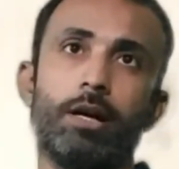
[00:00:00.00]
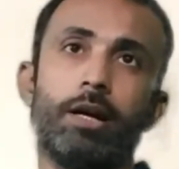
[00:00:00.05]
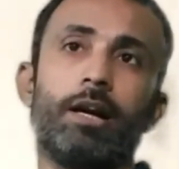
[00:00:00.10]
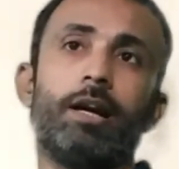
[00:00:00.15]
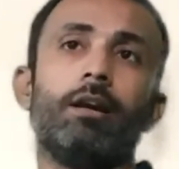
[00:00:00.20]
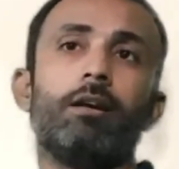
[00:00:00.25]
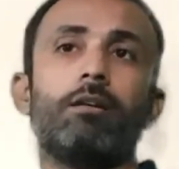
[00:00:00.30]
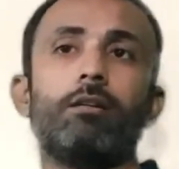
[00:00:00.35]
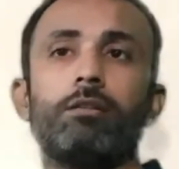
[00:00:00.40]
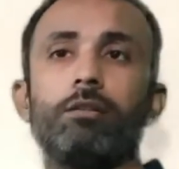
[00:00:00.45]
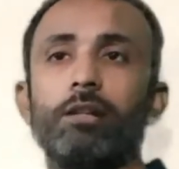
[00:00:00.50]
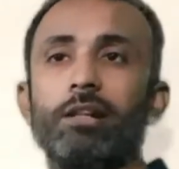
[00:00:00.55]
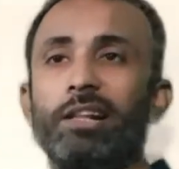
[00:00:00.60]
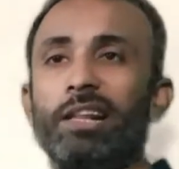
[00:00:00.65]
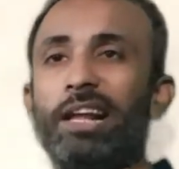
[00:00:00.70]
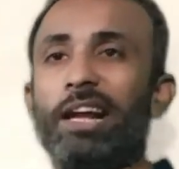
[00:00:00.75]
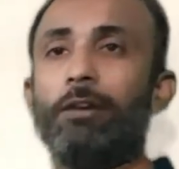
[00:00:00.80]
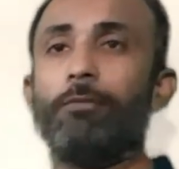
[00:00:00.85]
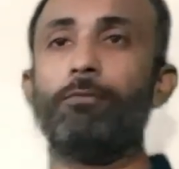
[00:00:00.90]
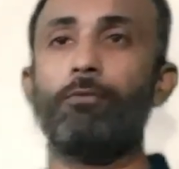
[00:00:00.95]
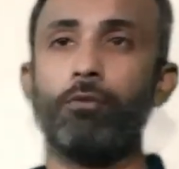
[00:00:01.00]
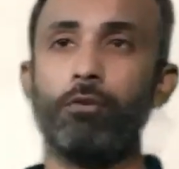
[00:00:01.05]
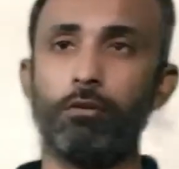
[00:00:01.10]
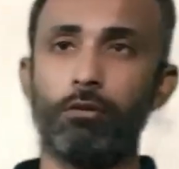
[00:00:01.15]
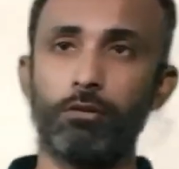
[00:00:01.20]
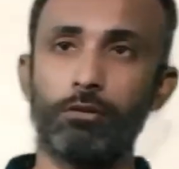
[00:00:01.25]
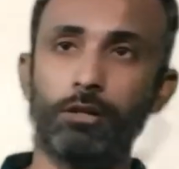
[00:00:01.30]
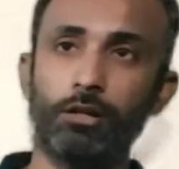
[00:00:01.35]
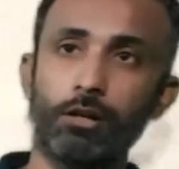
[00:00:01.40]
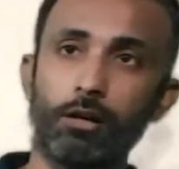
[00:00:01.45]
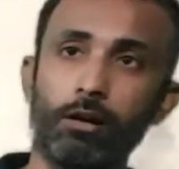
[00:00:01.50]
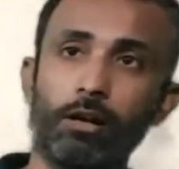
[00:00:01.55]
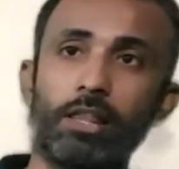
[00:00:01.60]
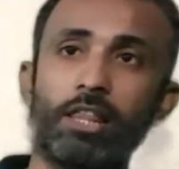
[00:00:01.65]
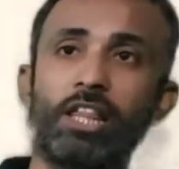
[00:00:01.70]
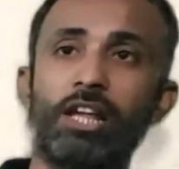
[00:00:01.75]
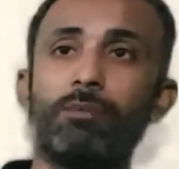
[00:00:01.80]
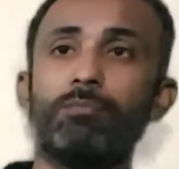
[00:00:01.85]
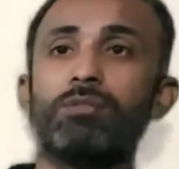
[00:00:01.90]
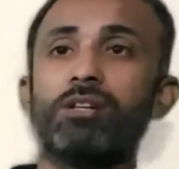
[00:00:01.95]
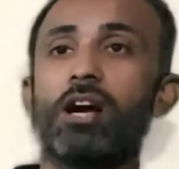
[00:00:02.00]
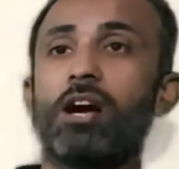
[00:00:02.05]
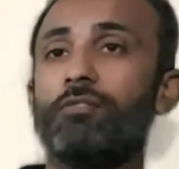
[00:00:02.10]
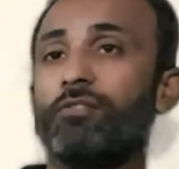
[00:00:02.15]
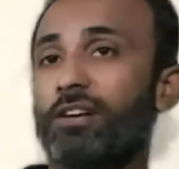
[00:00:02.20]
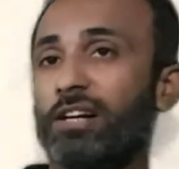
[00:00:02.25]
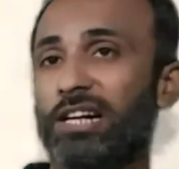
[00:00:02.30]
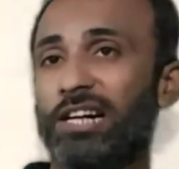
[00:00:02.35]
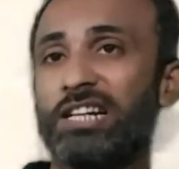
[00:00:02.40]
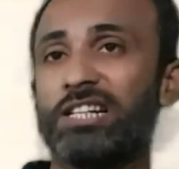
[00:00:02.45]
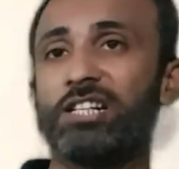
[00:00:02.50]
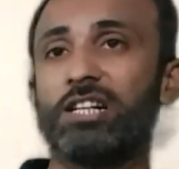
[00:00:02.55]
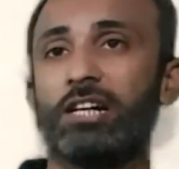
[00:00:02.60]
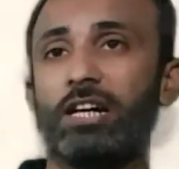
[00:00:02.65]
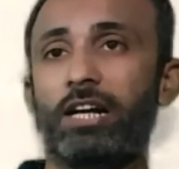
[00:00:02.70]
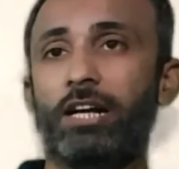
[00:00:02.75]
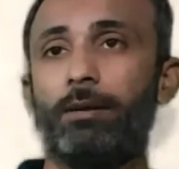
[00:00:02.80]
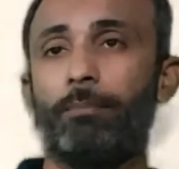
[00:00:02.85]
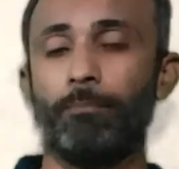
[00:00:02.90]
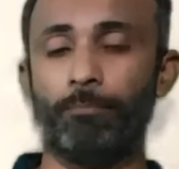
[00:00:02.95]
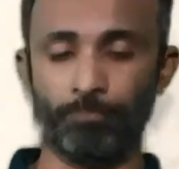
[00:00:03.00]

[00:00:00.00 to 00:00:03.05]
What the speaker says: Here the network, the concept of internet.